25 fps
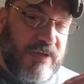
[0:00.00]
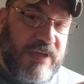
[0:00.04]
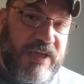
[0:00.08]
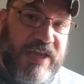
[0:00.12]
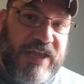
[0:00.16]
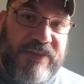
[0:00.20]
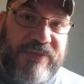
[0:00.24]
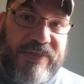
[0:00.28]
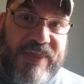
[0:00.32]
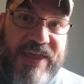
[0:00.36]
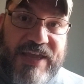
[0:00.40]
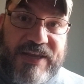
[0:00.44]

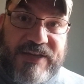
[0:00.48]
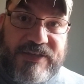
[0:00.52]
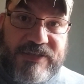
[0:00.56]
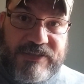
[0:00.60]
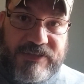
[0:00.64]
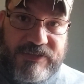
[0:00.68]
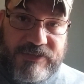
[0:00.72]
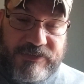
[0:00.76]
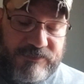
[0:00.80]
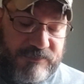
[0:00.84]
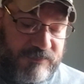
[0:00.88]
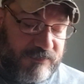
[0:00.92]
and
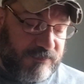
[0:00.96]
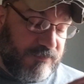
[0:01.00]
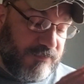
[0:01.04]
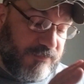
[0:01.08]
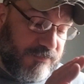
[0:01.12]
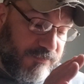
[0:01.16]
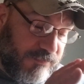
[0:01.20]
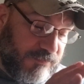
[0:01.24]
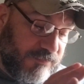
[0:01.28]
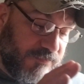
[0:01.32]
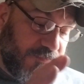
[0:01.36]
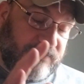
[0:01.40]
then
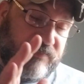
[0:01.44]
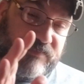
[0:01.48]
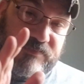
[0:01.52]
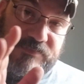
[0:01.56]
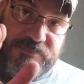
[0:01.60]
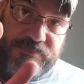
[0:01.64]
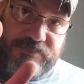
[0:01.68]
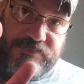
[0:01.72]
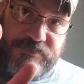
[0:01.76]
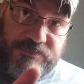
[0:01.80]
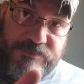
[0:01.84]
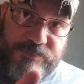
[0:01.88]

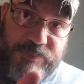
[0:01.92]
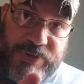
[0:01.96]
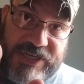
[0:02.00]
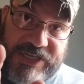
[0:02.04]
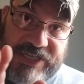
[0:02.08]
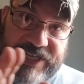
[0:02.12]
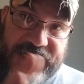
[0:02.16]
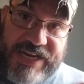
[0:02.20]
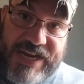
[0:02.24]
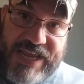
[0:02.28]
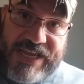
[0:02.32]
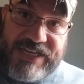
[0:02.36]

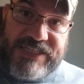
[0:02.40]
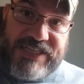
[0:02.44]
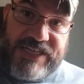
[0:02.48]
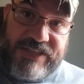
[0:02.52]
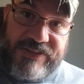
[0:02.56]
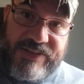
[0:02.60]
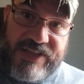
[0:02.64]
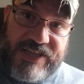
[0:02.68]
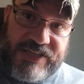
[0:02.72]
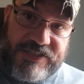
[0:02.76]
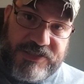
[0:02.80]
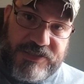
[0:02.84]
but
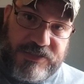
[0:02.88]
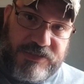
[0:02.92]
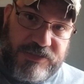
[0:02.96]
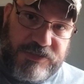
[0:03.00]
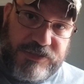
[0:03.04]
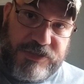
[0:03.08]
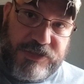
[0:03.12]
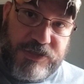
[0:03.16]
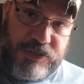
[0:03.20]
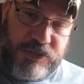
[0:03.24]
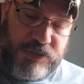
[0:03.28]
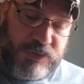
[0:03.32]
connecting this
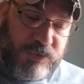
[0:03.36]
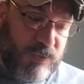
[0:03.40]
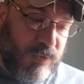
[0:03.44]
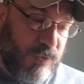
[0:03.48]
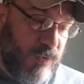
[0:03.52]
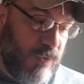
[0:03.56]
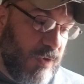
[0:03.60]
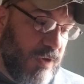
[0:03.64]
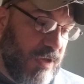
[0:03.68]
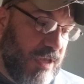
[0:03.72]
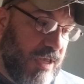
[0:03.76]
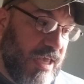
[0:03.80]

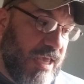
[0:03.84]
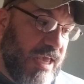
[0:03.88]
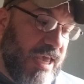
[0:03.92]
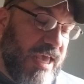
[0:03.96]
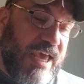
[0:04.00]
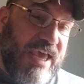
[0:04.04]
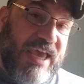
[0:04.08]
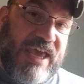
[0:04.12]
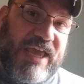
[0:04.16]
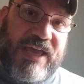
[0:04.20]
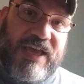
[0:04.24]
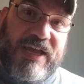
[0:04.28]
to
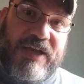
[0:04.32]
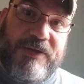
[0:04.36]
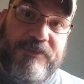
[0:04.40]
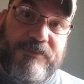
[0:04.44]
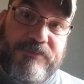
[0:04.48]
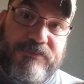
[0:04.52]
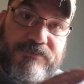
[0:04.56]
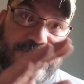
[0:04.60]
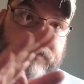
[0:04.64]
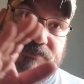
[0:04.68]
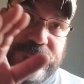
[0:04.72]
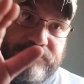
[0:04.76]

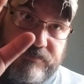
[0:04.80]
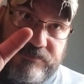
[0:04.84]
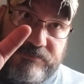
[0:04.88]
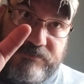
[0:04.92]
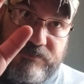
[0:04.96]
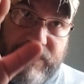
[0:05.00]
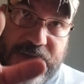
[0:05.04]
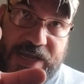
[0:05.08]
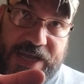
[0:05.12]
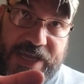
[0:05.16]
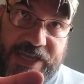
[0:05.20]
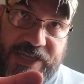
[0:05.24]

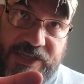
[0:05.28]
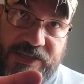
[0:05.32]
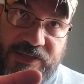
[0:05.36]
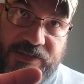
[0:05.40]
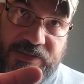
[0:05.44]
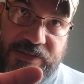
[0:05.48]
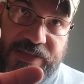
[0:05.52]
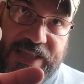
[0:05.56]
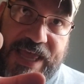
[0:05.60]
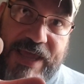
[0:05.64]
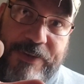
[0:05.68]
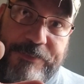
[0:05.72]
my
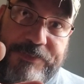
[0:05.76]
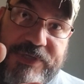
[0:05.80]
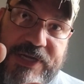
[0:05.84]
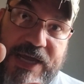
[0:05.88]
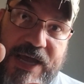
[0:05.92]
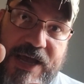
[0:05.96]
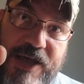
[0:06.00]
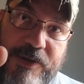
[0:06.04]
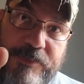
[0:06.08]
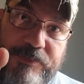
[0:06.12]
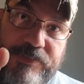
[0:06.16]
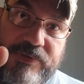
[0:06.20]

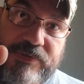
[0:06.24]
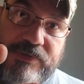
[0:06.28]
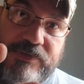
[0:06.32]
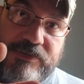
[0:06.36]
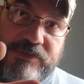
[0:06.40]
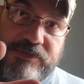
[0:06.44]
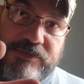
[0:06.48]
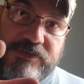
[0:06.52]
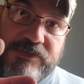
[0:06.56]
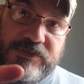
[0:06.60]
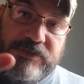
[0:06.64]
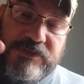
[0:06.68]
laptop
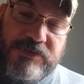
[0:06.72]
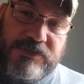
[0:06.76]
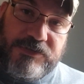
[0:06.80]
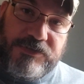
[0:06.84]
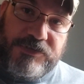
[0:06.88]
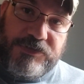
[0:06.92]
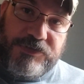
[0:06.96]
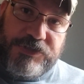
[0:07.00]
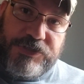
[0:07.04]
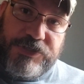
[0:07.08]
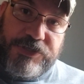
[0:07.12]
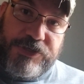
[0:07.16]

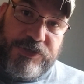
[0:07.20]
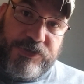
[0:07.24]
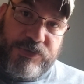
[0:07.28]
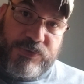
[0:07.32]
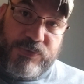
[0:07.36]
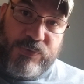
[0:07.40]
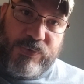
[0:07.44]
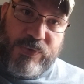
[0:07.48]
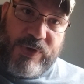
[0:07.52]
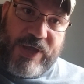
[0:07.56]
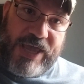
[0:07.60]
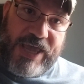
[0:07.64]

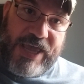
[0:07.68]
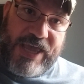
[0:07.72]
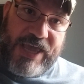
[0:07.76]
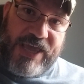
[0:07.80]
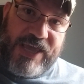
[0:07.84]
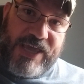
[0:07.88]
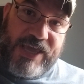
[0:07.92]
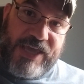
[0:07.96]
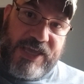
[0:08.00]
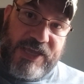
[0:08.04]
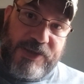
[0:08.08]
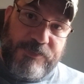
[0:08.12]
to
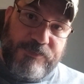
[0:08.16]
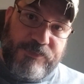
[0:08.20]
a